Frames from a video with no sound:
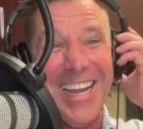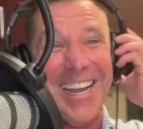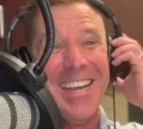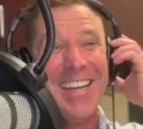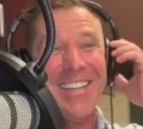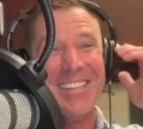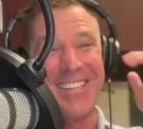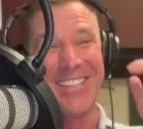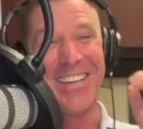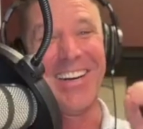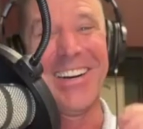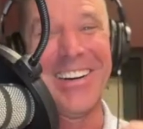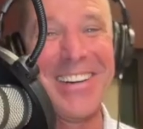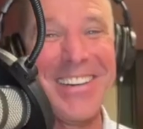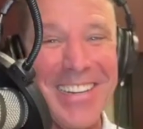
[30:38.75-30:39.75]

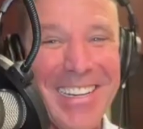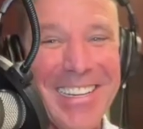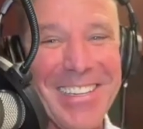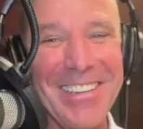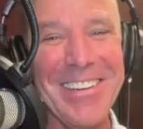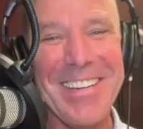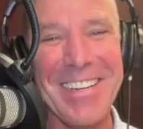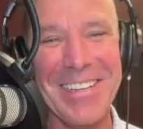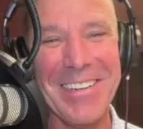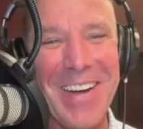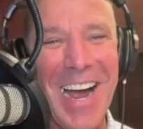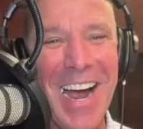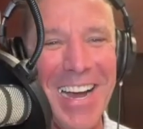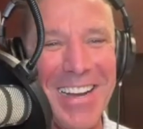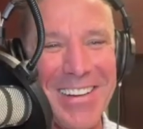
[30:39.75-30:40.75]
So you can
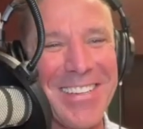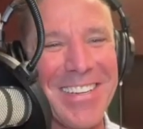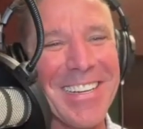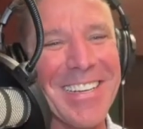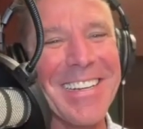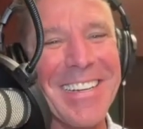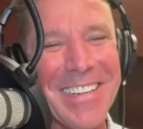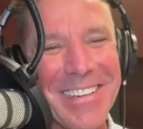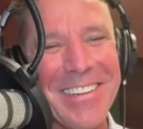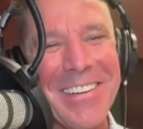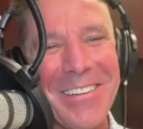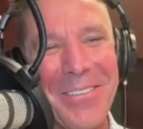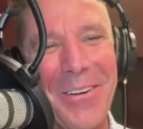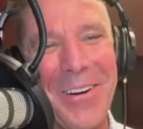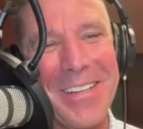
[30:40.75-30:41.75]
imagine
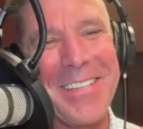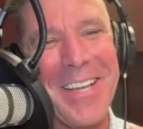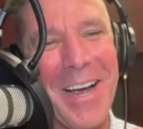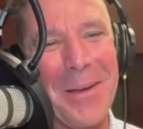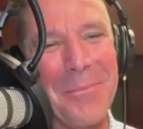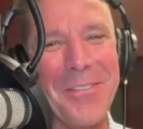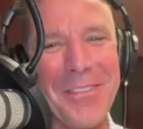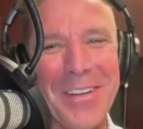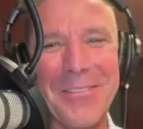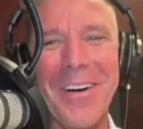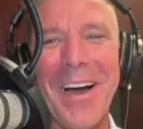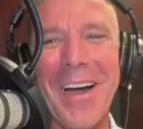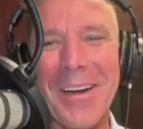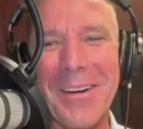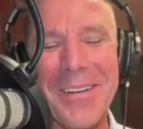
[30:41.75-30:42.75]
what type of
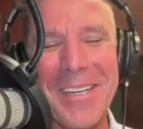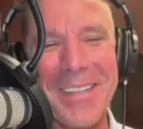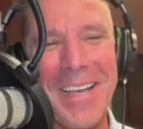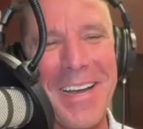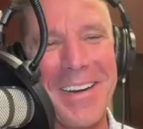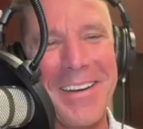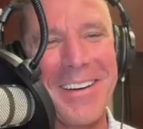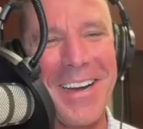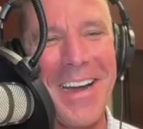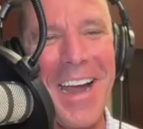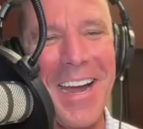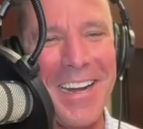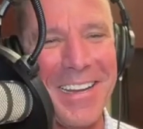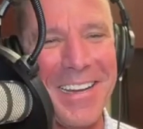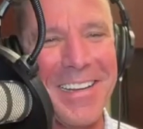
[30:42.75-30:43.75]
environment that
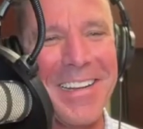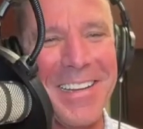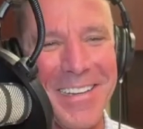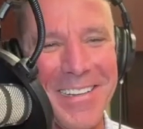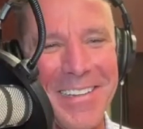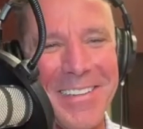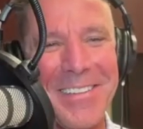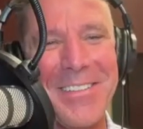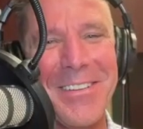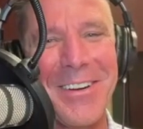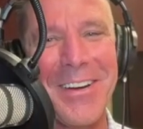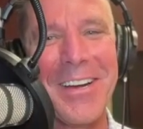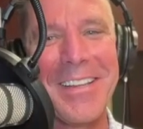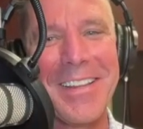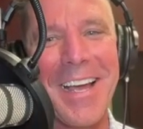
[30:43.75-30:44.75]
created
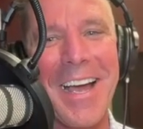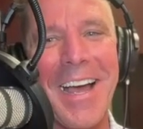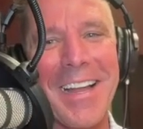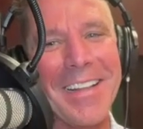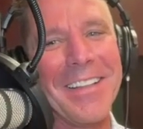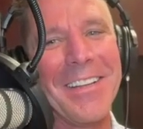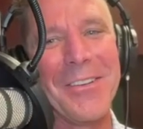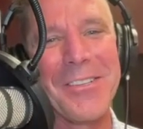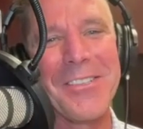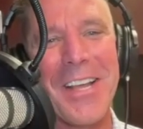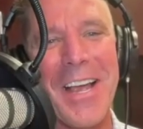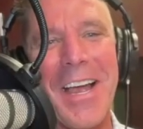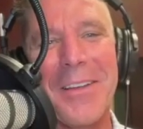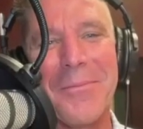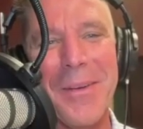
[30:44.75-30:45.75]
during that little
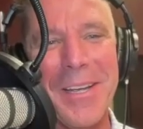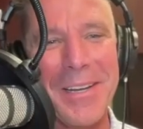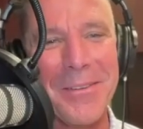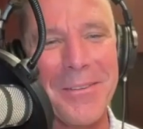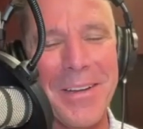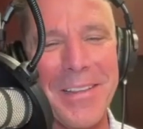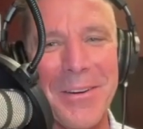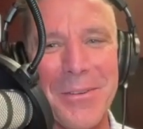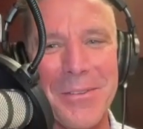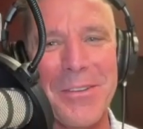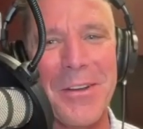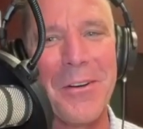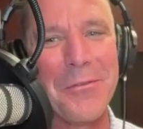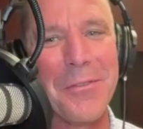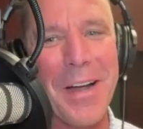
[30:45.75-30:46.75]
segment when there was
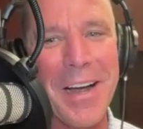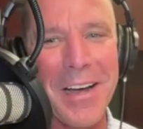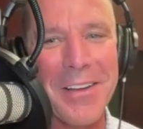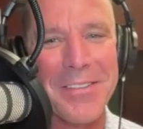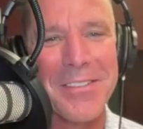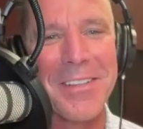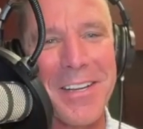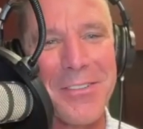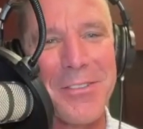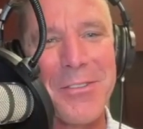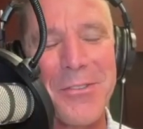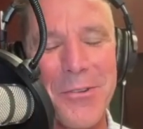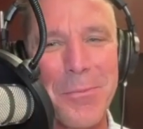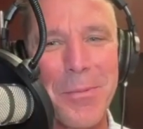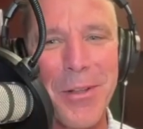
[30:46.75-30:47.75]
no fouls unless you
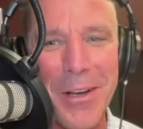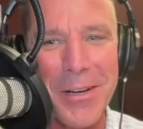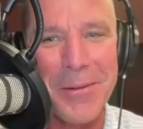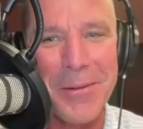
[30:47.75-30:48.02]
drew blood.